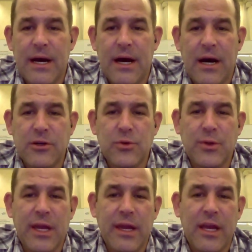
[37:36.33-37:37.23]
Uh,
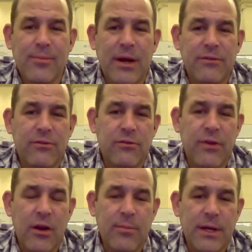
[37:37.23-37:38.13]
128 gigabyte to two
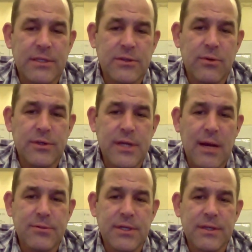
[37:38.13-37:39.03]
terabyte storage
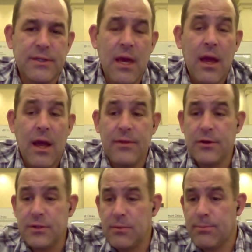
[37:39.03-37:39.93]
options, and
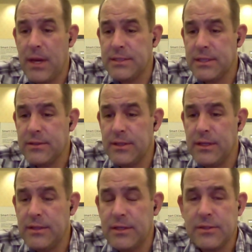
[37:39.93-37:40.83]
those are
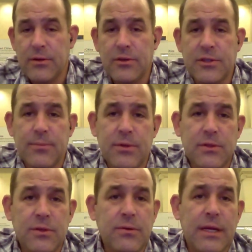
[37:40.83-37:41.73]
basically they started
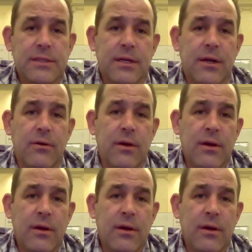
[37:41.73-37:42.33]
shipping two days ago.